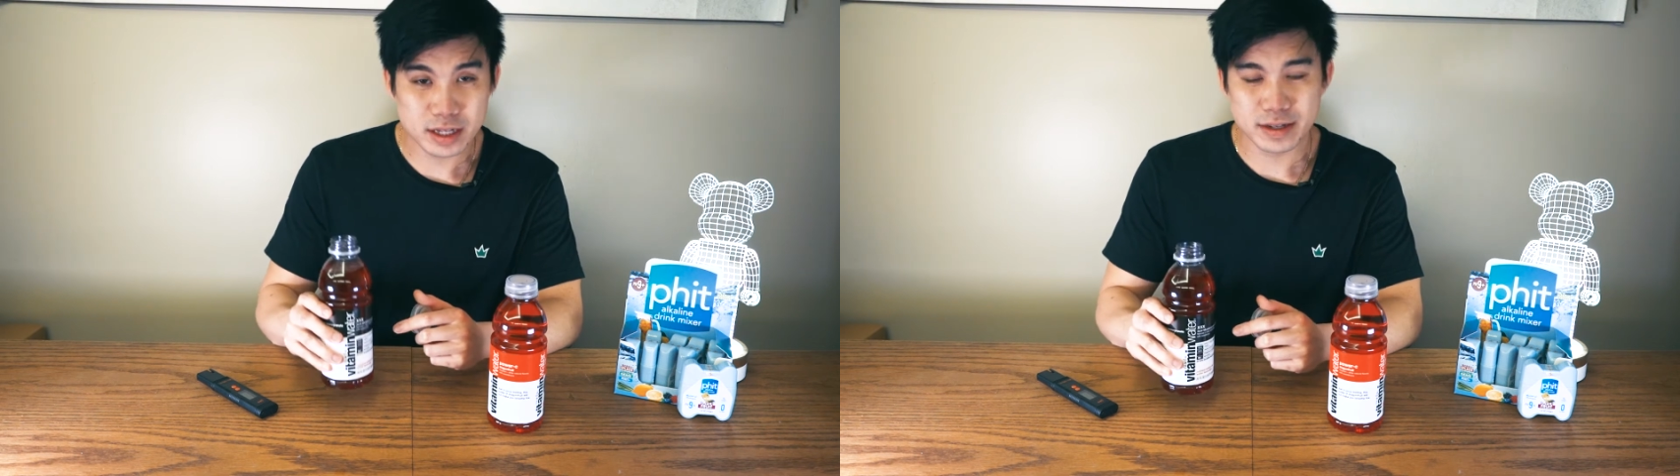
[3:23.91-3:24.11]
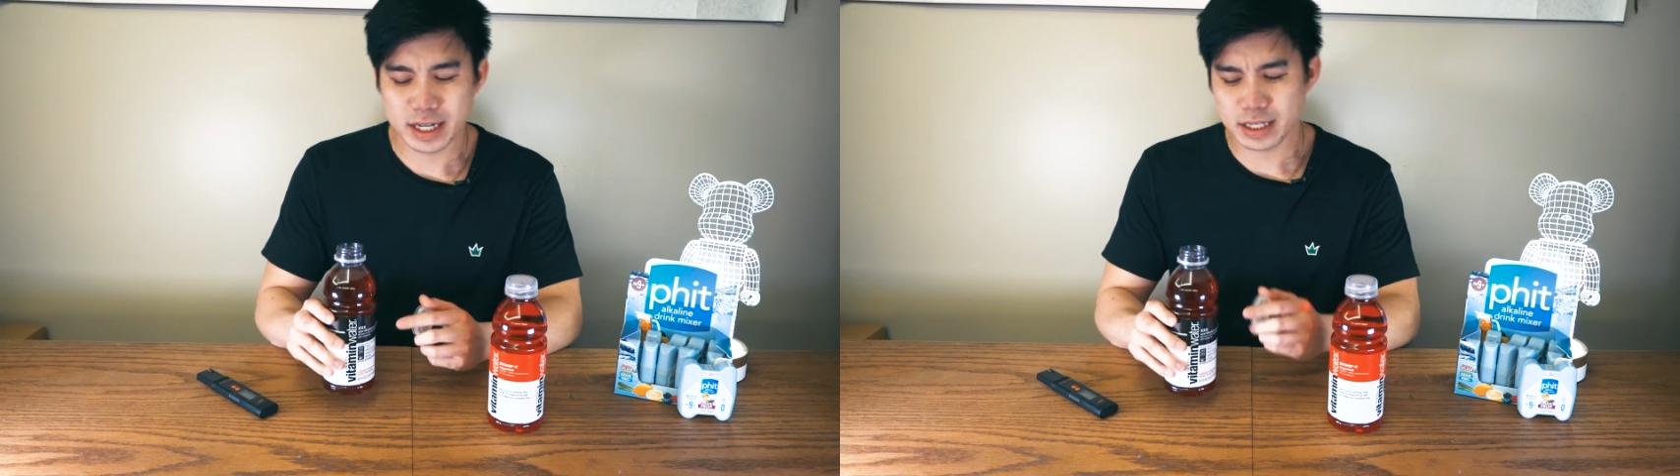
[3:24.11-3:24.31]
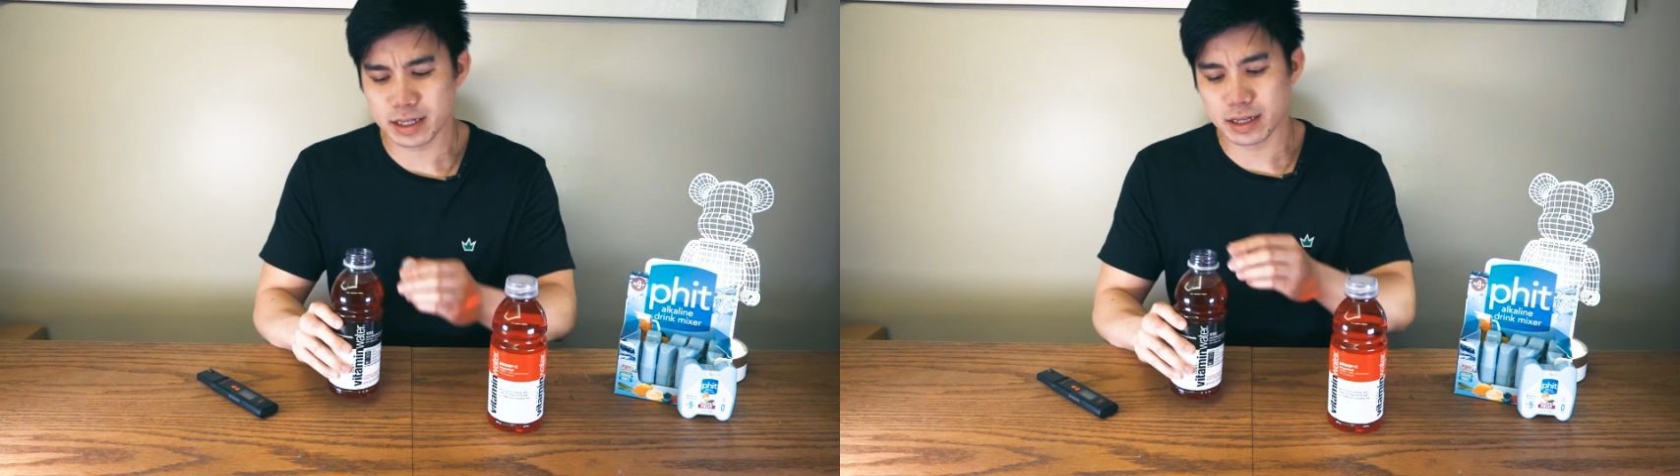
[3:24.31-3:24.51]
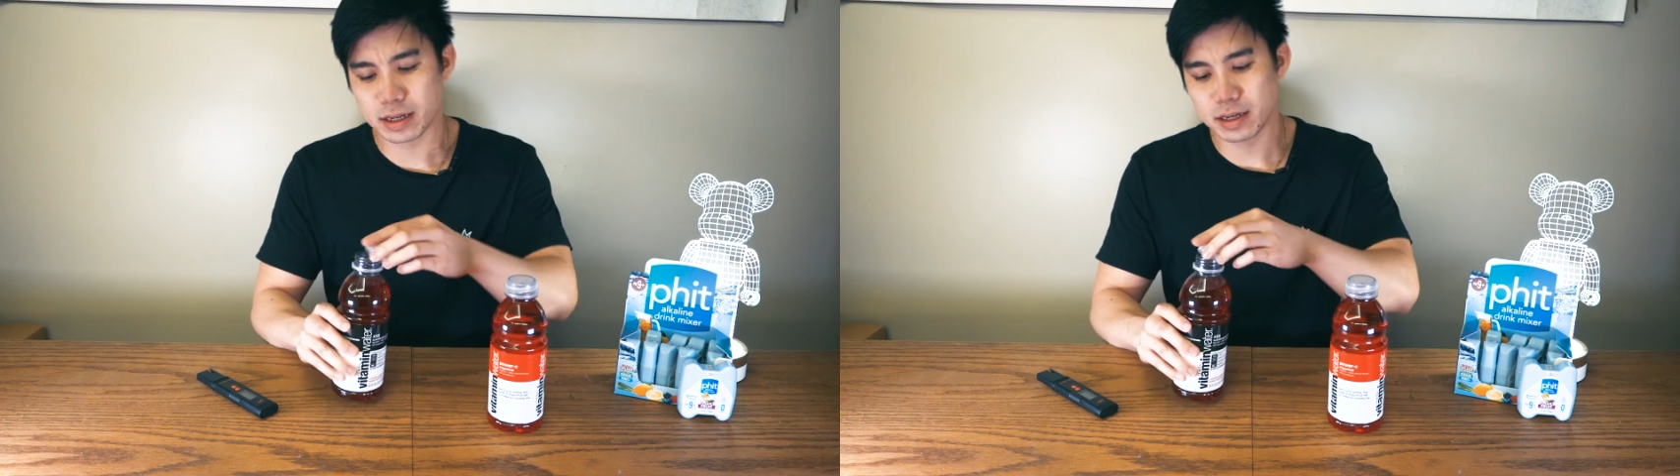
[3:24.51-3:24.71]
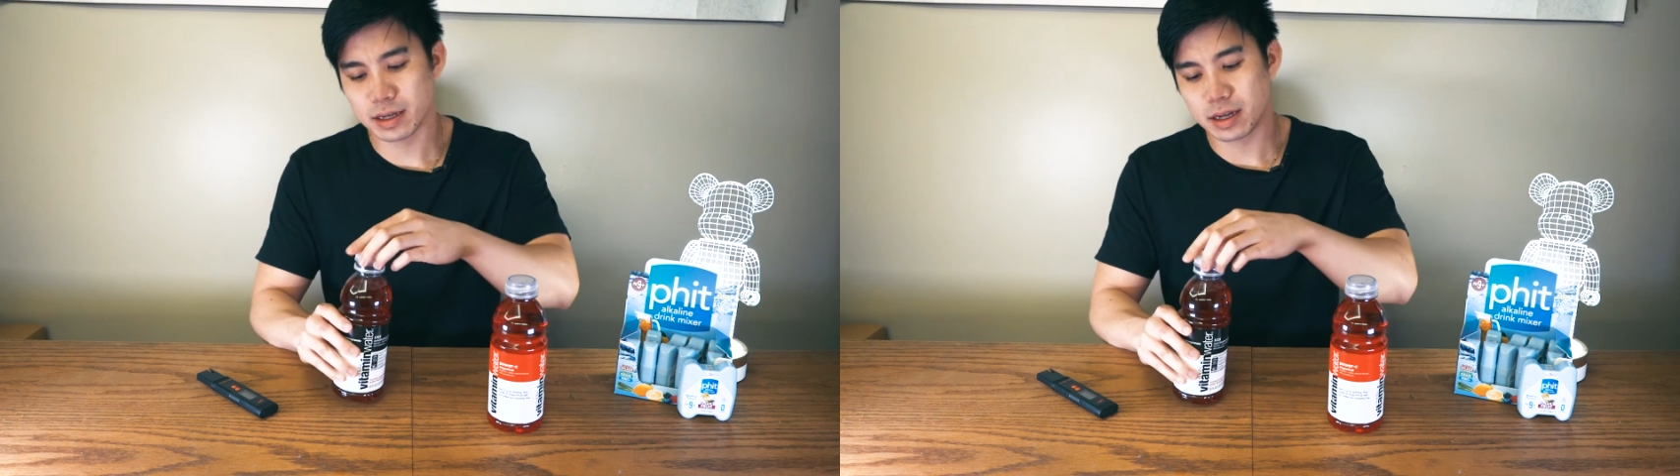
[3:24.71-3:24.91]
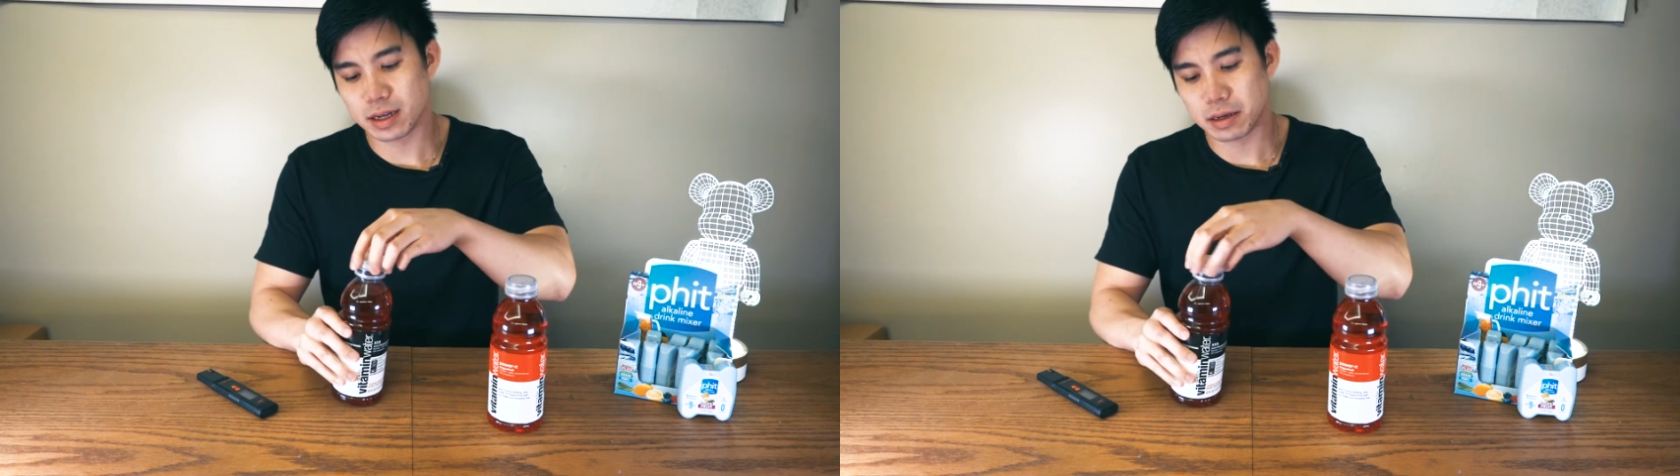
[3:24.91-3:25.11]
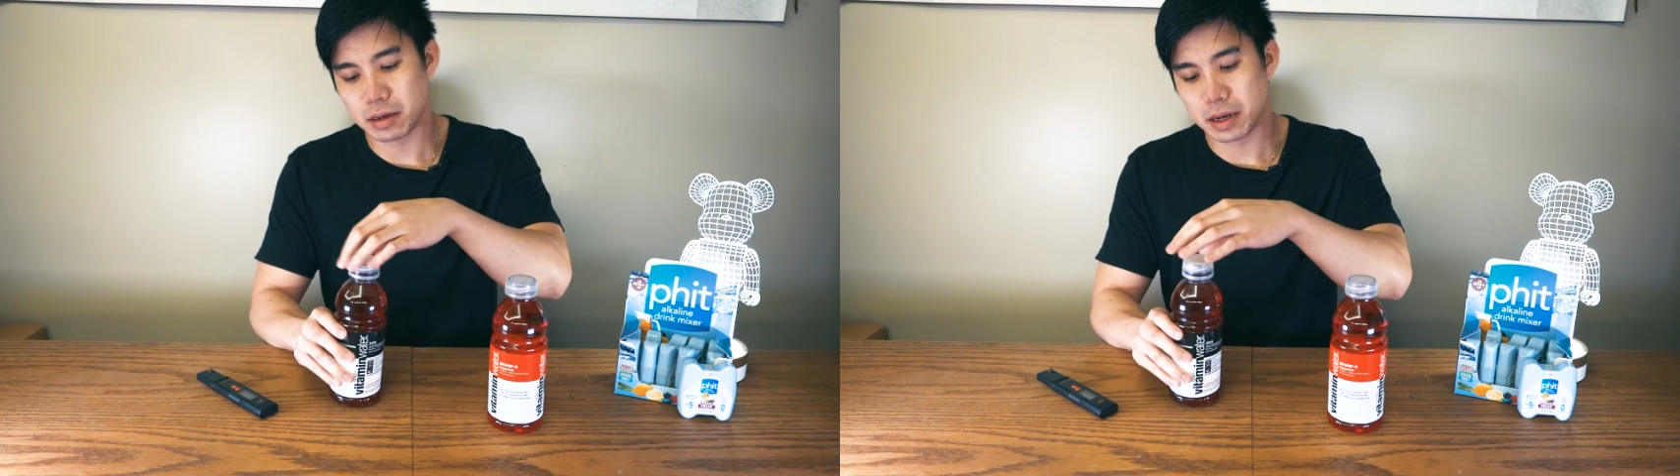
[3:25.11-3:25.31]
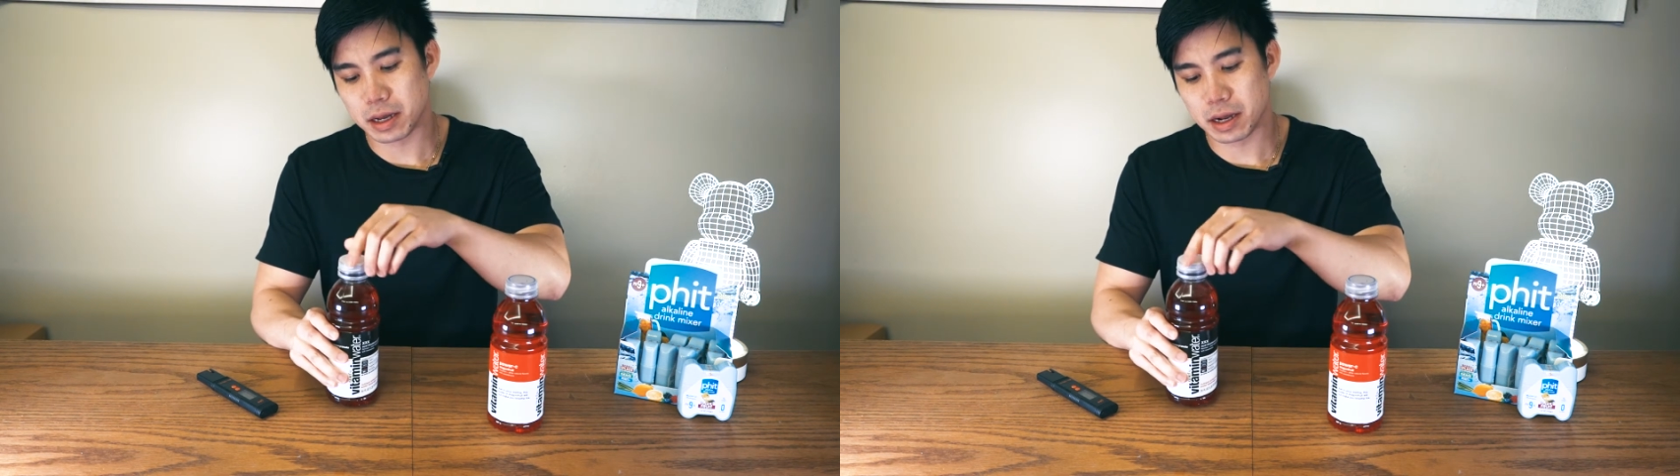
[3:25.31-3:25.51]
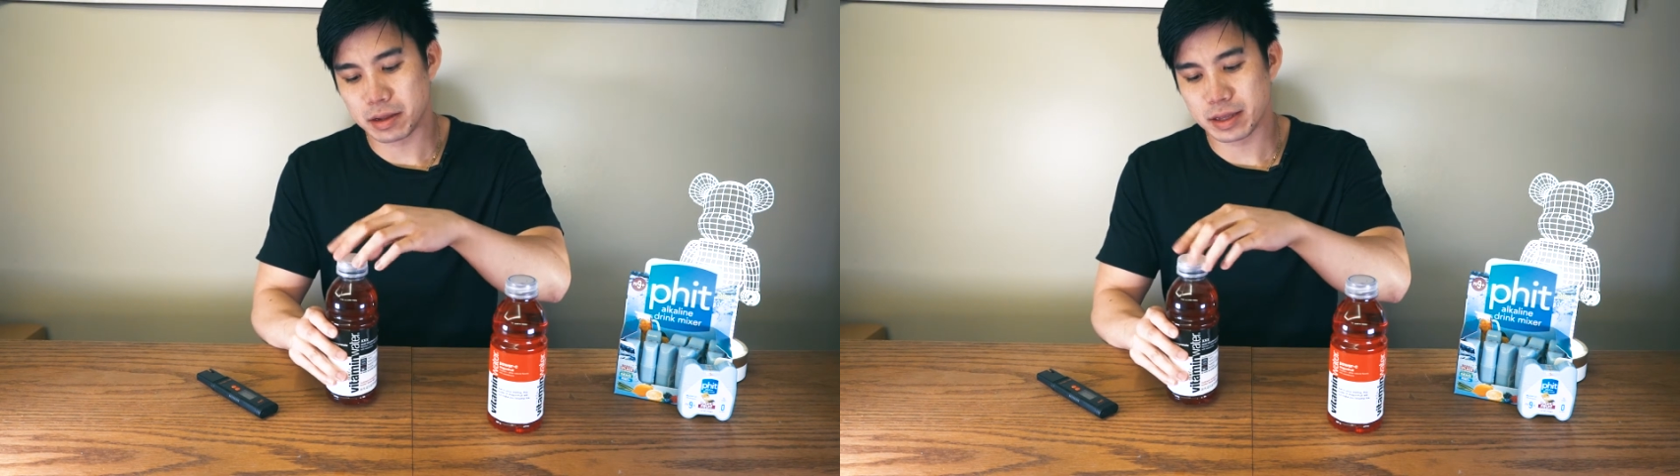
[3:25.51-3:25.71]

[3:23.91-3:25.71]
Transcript: So actually, I